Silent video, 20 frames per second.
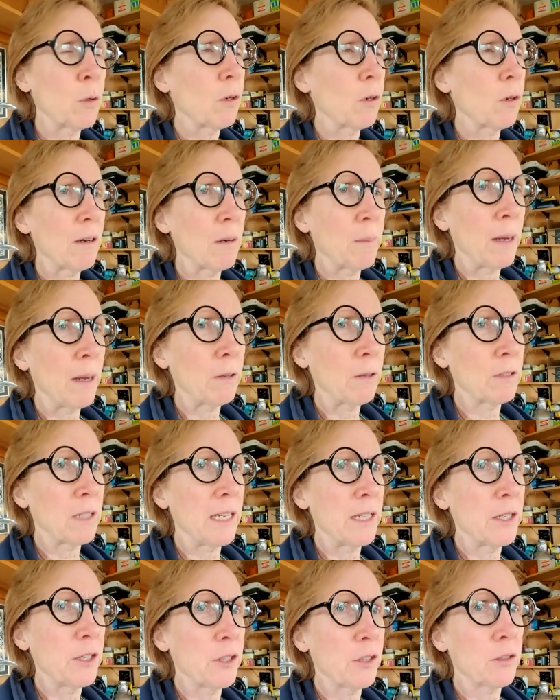ground about
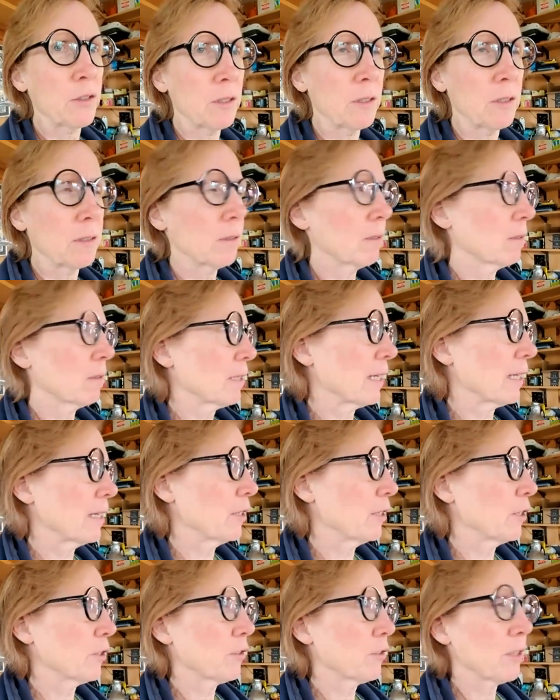10 years
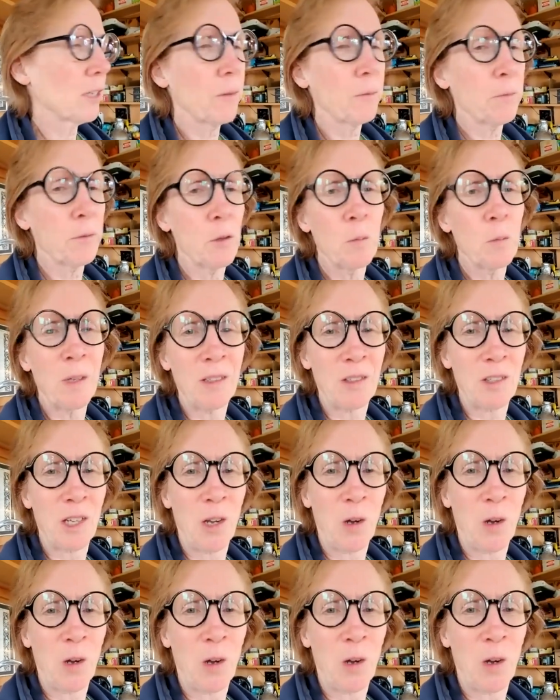and a few months
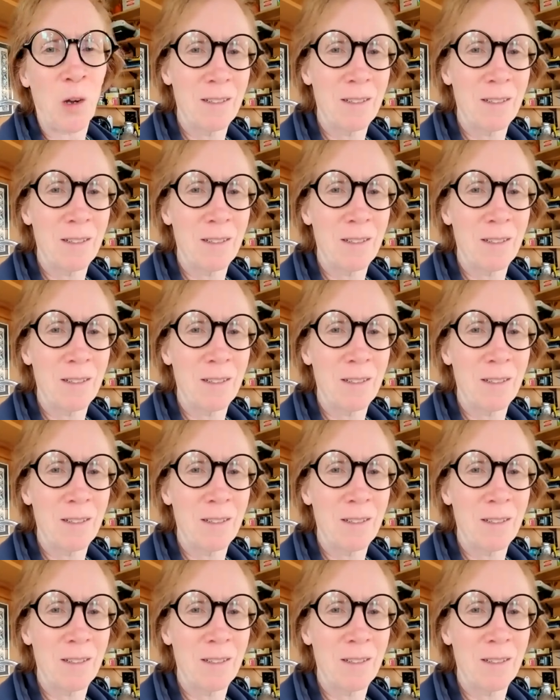ago.